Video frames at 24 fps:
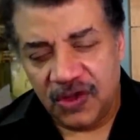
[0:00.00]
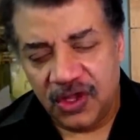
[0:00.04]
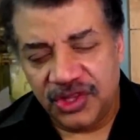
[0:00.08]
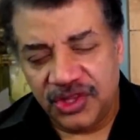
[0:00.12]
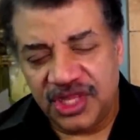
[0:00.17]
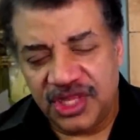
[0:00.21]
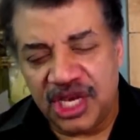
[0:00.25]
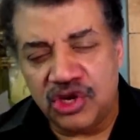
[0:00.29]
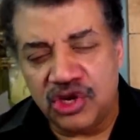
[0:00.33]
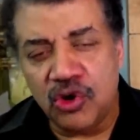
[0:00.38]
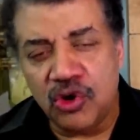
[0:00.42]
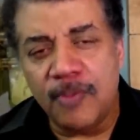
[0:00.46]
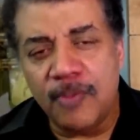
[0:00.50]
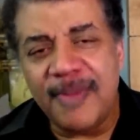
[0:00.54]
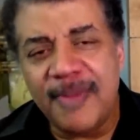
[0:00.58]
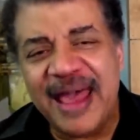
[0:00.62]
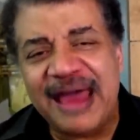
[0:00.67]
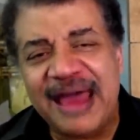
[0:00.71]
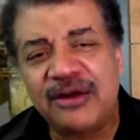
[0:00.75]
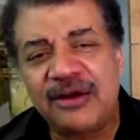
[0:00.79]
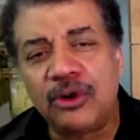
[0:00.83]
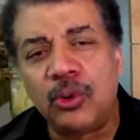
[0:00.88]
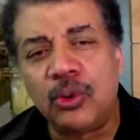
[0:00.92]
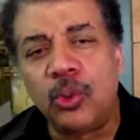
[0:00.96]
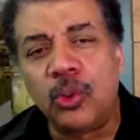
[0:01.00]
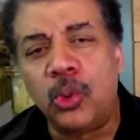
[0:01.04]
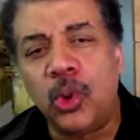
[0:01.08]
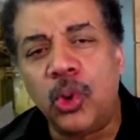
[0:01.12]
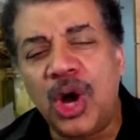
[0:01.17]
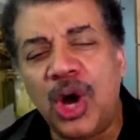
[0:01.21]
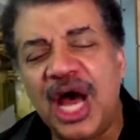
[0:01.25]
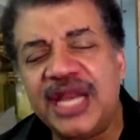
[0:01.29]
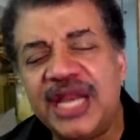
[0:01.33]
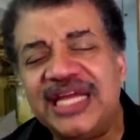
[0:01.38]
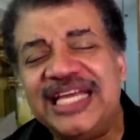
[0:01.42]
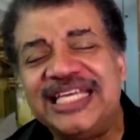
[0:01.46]
then no matter
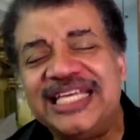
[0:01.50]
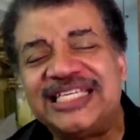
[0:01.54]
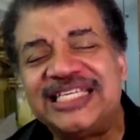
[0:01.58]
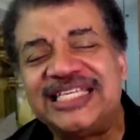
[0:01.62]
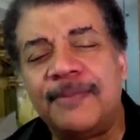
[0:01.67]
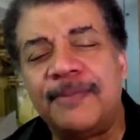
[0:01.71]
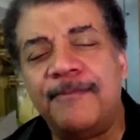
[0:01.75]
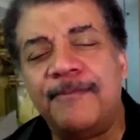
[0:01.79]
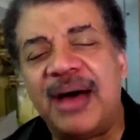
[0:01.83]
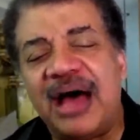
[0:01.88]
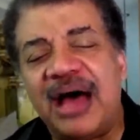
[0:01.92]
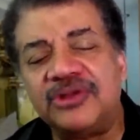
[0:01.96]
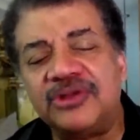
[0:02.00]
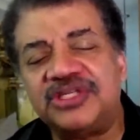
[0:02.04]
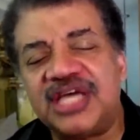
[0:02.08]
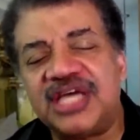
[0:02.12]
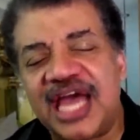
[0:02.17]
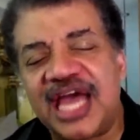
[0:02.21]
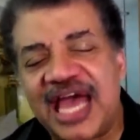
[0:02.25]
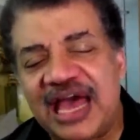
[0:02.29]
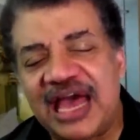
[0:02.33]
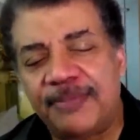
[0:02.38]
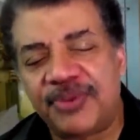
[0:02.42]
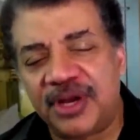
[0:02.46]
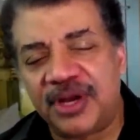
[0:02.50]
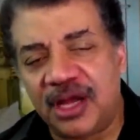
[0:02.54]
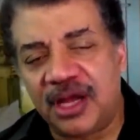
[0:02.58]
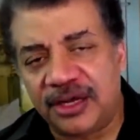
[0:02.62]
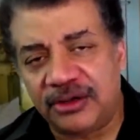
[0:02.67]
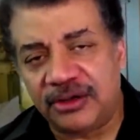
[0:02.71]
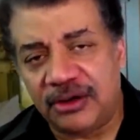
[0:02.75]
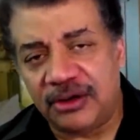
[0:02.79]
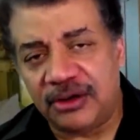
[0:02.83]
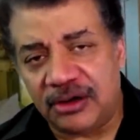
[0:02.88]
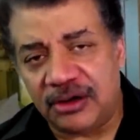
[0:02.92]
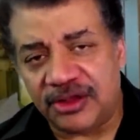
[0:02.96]
what is about to happen
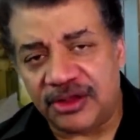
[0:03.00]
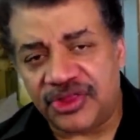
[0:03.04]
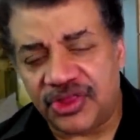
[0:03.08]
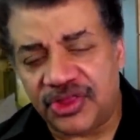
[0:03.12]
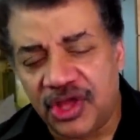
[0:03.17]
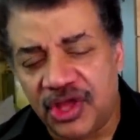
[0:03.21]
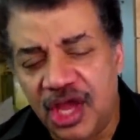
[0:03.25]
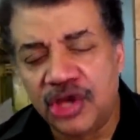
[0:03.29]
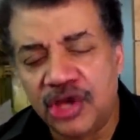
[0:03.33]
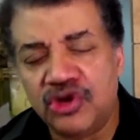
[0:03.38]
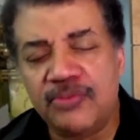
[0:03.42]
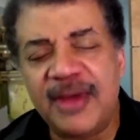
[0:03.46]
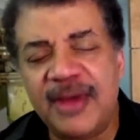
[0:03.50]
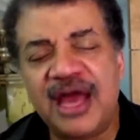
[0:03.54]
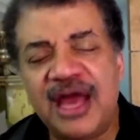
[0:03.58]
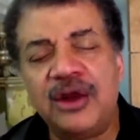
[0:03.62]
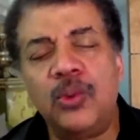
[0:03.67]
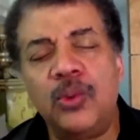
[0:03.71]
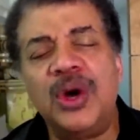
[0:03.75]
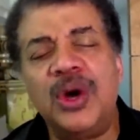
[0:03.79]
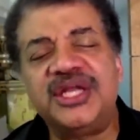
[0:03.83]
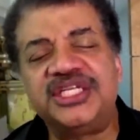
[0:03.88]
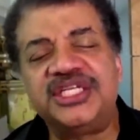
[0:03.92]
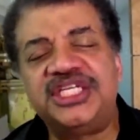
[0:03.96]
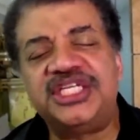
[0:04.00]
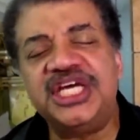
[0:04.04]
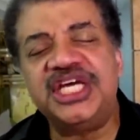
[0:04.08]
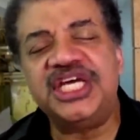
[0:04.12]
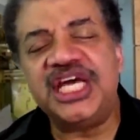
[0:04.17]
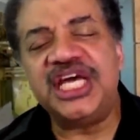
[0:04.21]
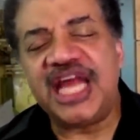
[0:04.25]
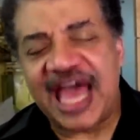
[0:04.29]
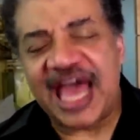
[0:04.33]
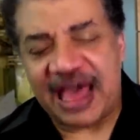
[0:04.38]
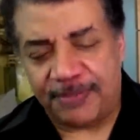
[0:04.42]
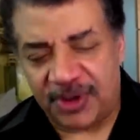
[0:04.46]
on Earth, no matter what
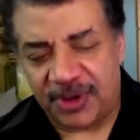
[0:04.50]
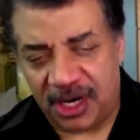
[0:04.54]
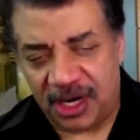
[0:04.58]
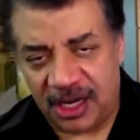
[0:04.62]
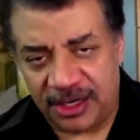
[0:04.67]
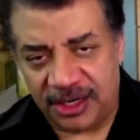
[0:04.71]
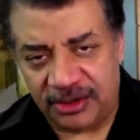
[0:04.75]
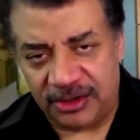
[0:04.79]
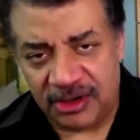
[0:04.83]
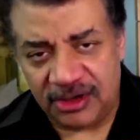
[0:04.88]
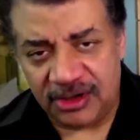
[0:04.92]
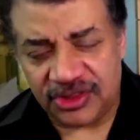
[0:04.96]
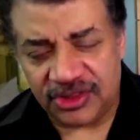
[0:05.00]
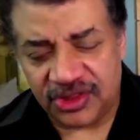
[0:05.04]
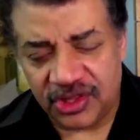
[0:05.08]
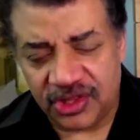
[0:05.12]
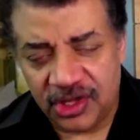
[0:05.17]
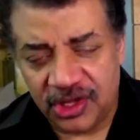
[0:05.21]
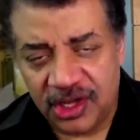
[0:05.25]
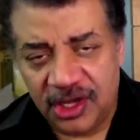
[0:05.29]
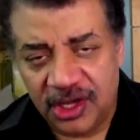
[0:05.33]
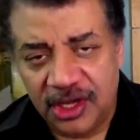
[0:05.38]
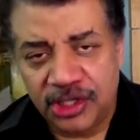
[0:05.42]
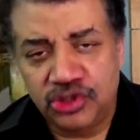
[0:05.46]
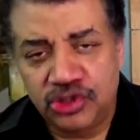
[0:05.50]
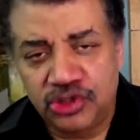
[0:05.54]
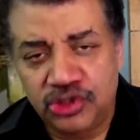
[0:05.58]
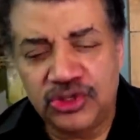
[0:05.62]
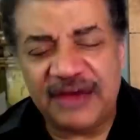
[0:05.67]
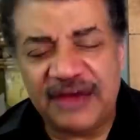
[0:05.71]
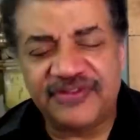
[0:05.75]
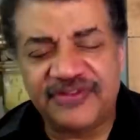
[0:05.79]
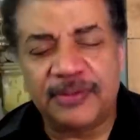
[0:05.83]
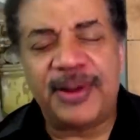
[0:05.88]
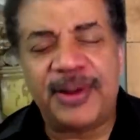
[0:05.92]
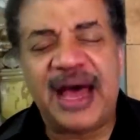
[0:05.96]
did happen on Earth, you
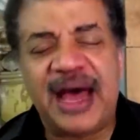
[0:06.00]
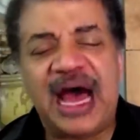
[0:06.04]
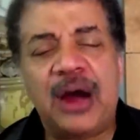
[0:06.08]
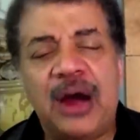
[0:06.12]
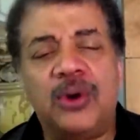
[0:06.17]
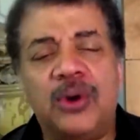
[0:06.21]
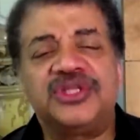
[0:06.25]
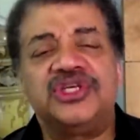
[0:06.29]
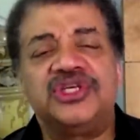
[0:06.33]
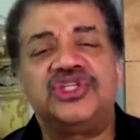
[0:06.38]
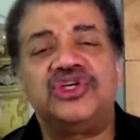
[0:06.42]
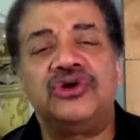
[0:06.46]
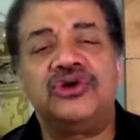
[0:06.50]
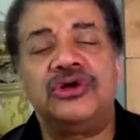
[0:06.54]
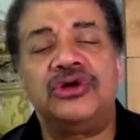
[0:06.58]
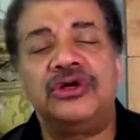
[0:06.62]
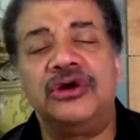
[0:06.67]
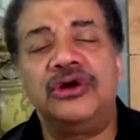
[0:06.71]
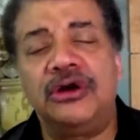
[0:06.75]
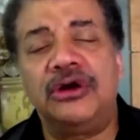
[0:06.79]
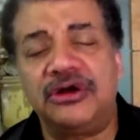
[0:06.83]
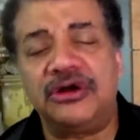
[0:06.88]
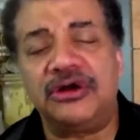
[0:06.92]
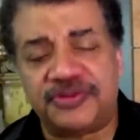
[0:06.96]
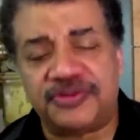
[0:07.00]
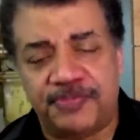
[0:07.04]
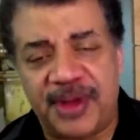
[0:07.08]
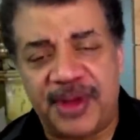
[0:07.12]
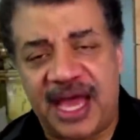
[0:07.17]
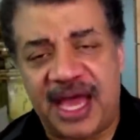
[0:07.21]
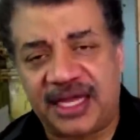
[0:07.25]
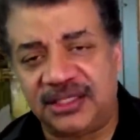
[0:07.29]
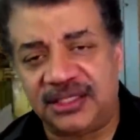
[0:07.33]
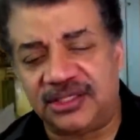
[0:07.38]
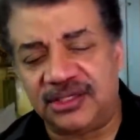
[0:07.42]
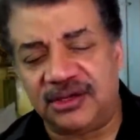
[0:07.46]
have the power to turn Earth
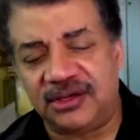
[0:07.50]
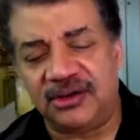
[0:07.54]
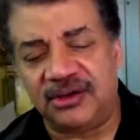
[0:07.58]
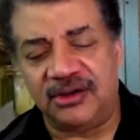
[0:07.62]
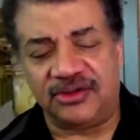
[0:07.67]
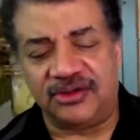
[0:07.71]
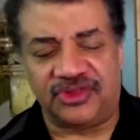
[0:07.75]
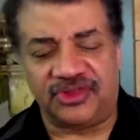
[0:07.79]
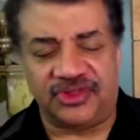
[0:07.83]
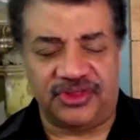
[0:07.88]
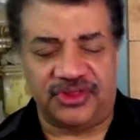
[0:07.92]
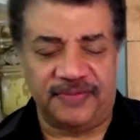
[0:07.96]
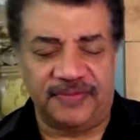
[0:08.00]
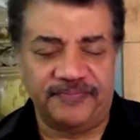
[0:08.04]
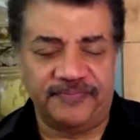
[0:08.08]
back into Earth.